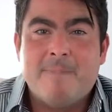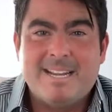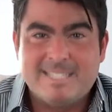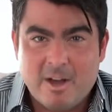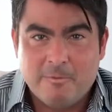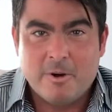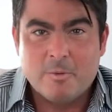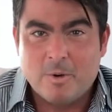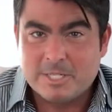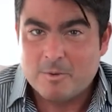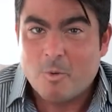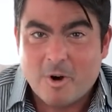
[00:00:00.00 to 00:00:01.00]
My cell phone
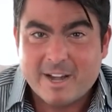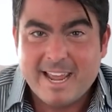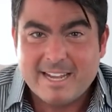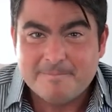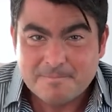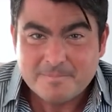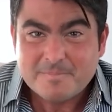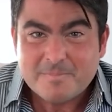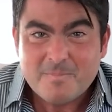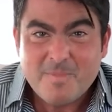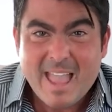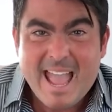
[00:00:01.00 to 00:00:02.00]
wasn't working.
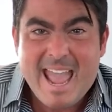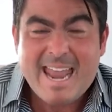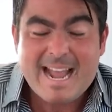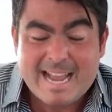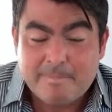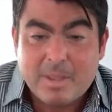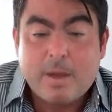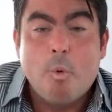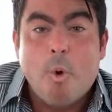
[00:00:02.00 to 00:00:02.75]
And I kept